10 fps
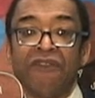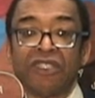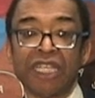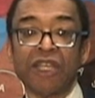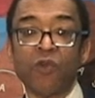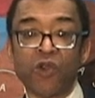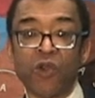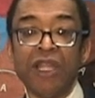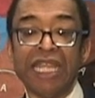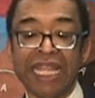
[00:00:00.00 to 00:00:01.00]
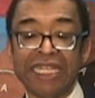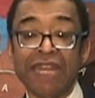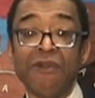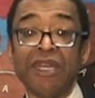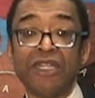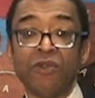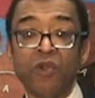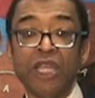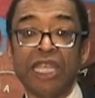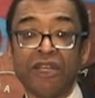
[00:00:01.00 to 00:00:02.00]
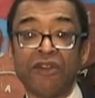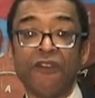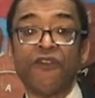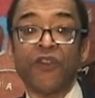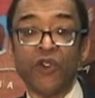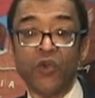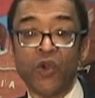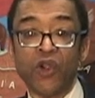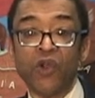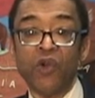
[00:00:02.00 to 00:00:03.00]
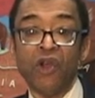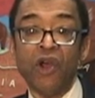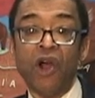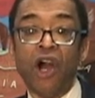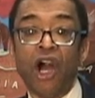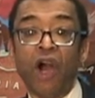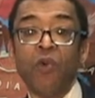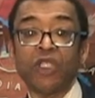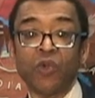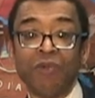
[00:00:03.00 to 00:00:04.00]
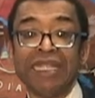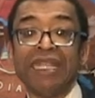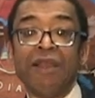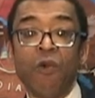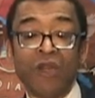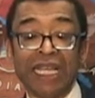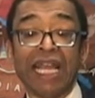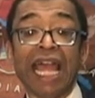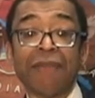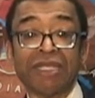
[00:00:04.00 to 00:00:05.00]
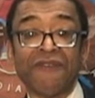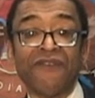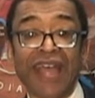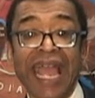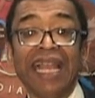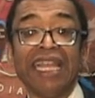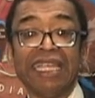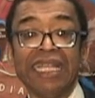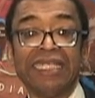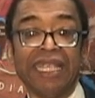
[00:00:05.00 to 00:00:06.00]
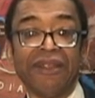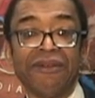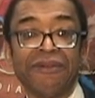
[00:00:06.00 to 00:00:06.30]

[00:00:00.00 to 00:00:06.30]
of a second world and getting ready to enter the third world, which would be when the collapse finally gets here.